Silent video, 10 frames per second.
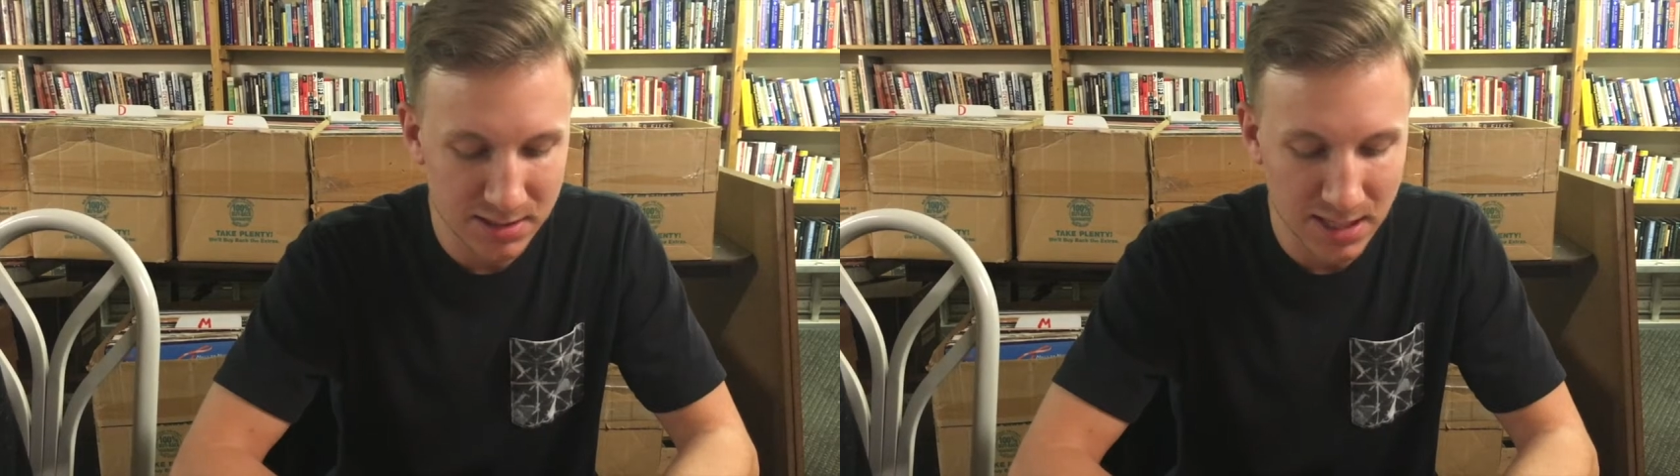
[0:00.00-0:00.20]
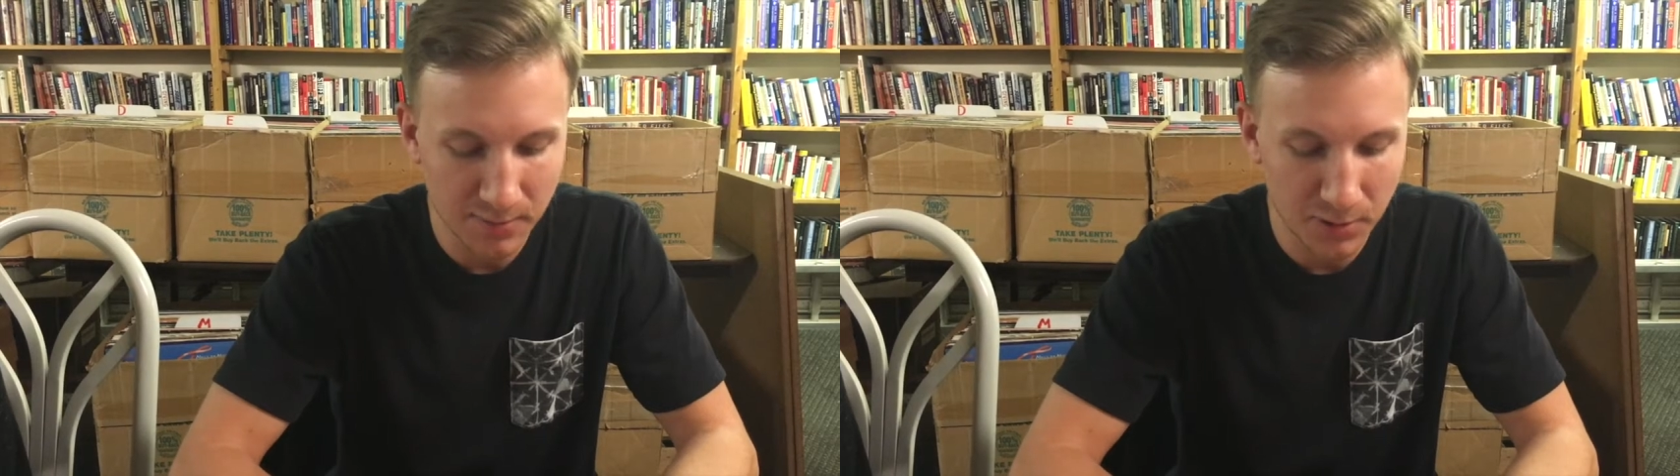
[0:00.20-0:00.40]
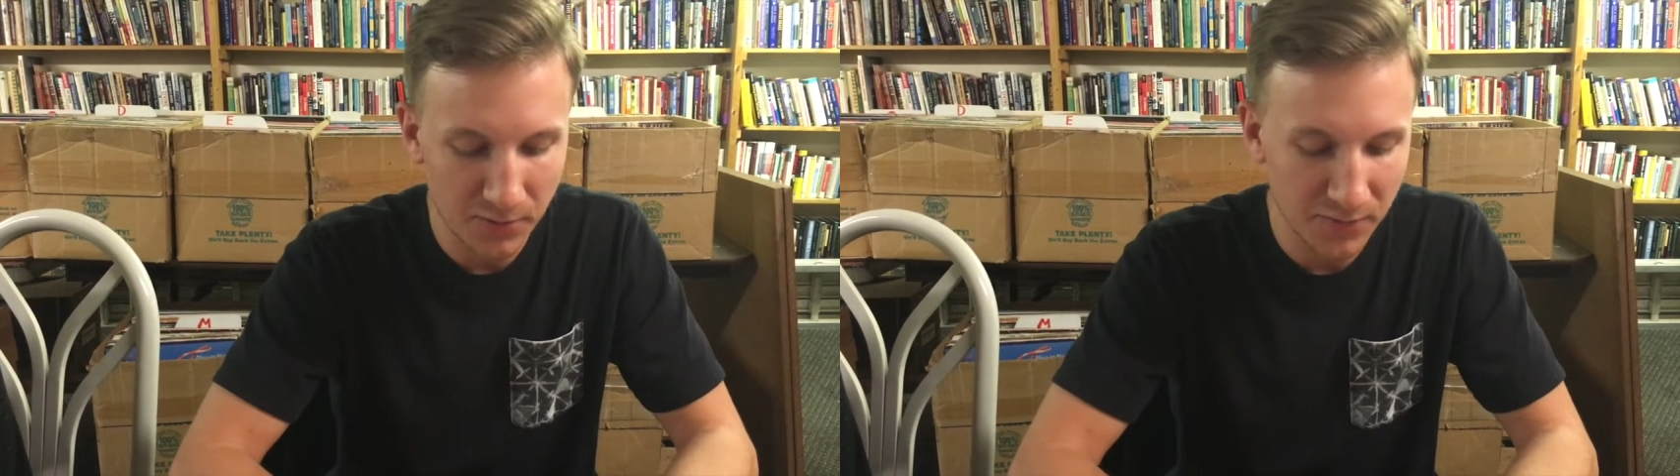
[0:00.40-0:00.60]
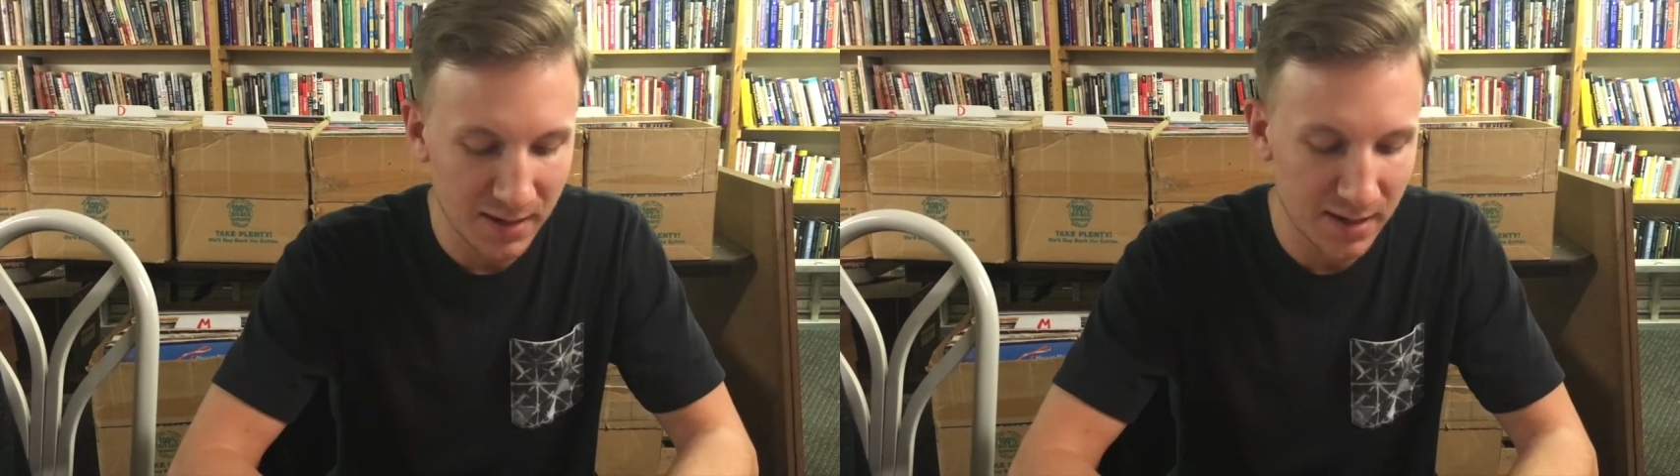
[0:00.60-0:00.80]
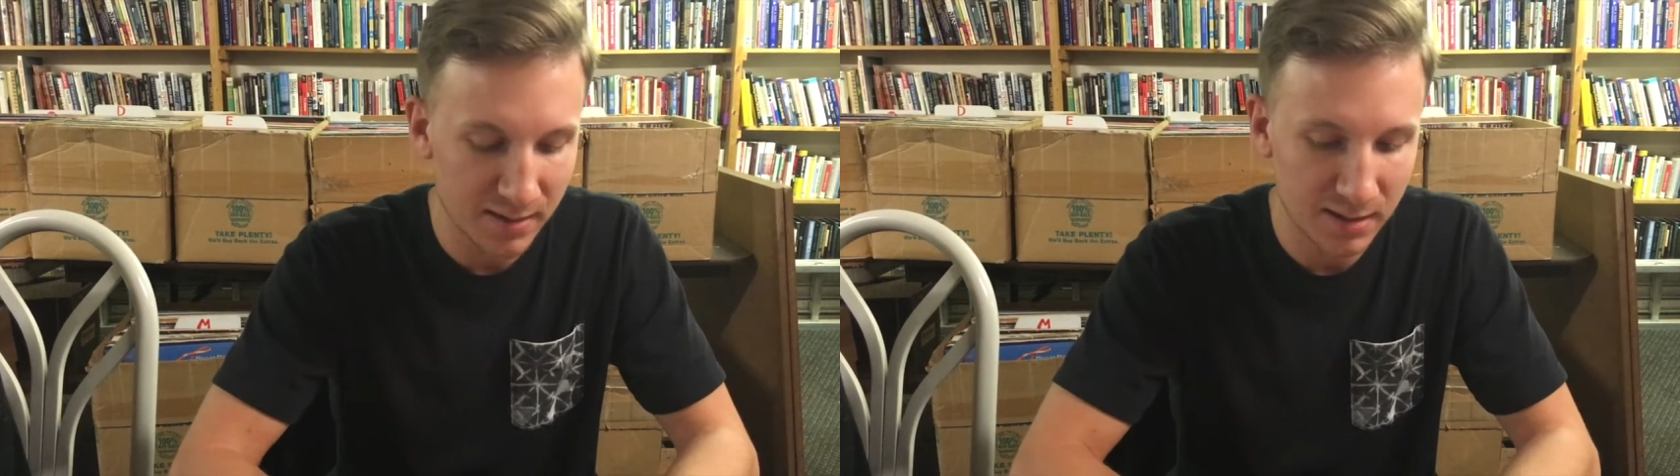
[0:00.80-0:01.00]
deck
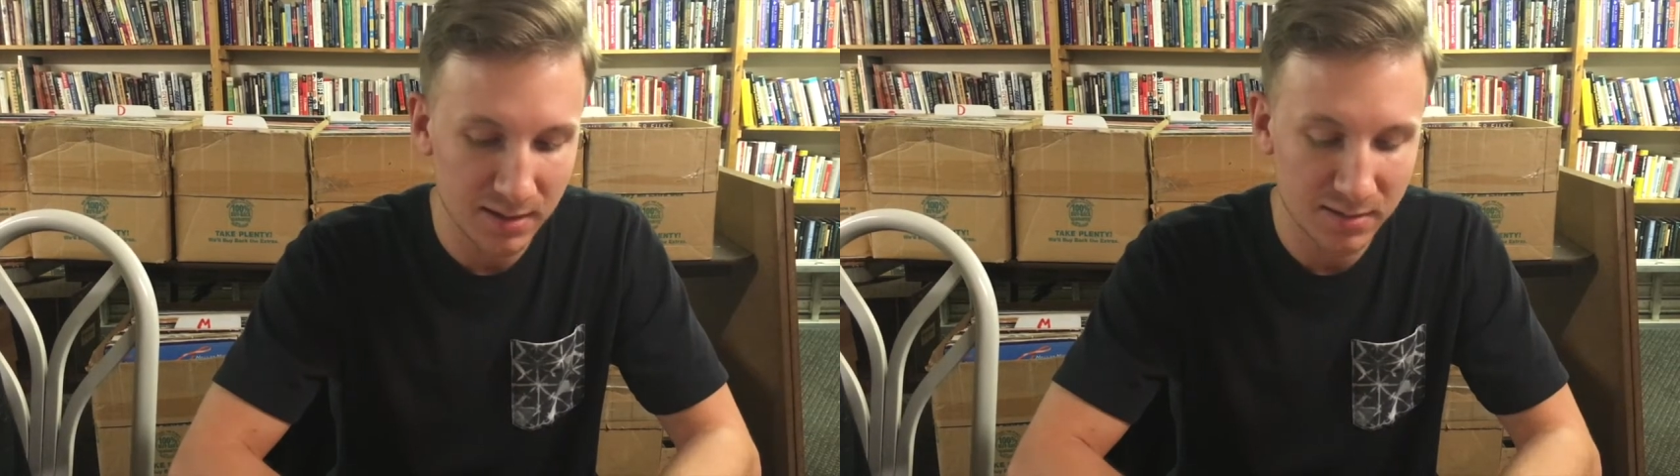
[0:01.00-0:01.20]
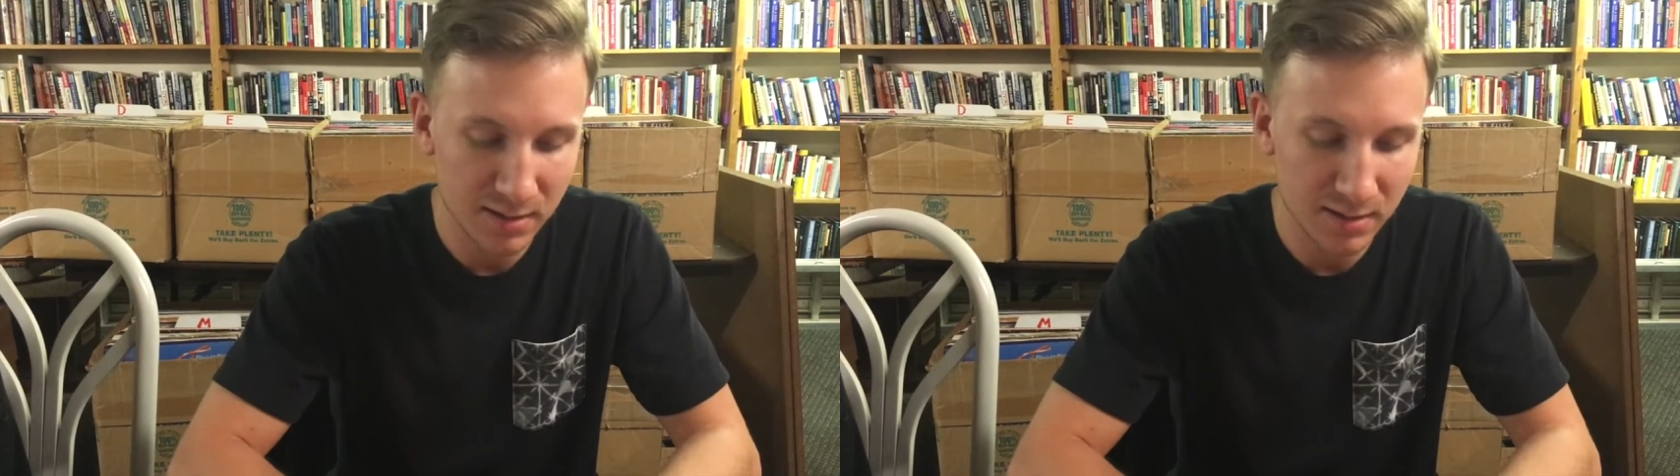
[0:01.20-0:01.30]
profile. And